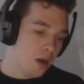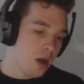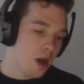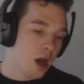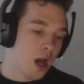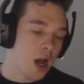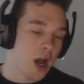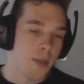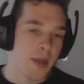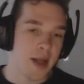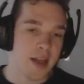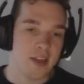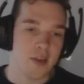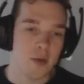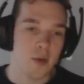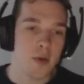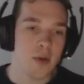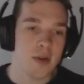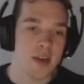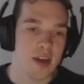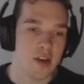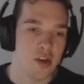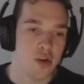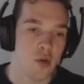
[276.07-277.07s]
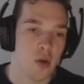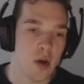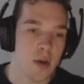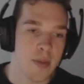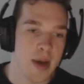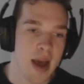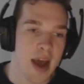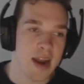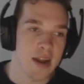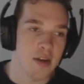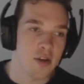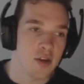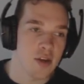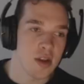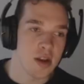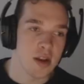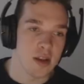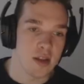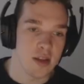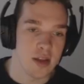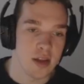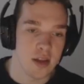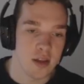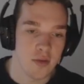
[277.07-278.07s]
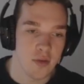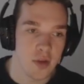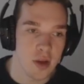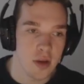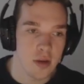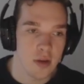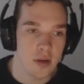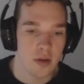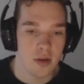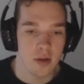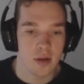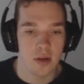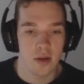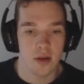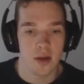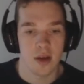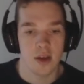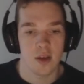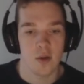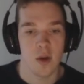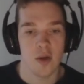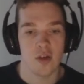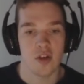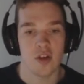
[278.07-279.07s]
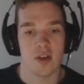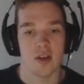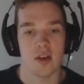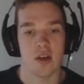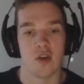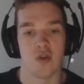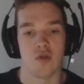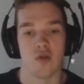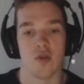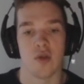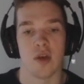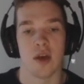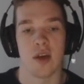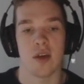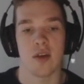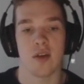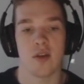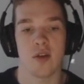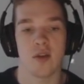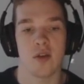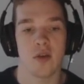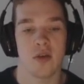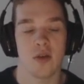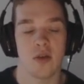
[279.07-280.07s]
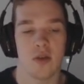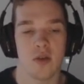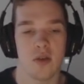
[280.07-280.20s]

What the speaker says: That swing was actually quite bad. I just did it instinctively. Especially because I drew this.